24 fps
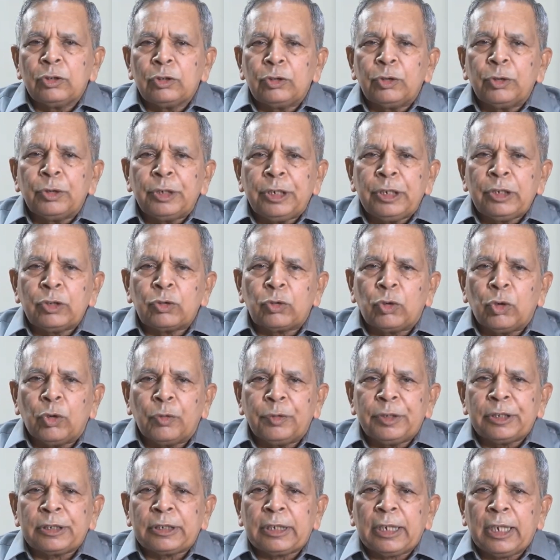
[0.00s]
During
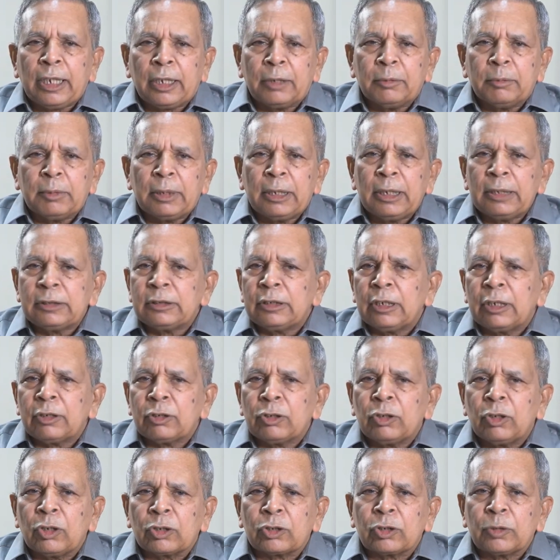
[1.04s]
COVID time, as there
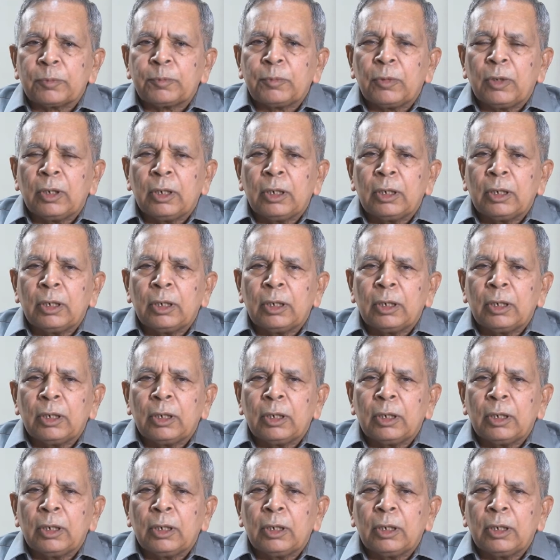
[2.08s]
are a lot of